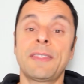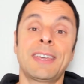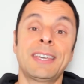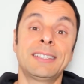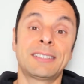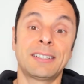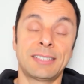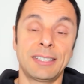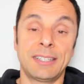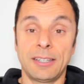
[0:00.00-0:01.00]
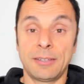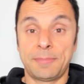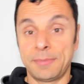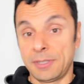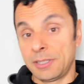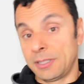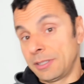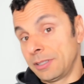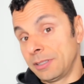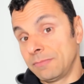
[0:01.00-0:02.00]
they start taking up
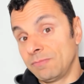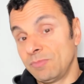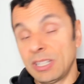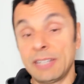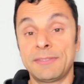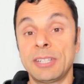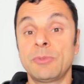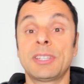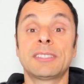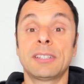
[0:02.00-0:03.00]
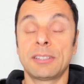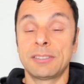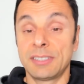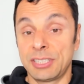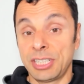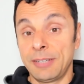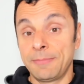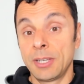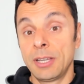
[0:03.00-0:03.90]
lifting, when they start going to the gym.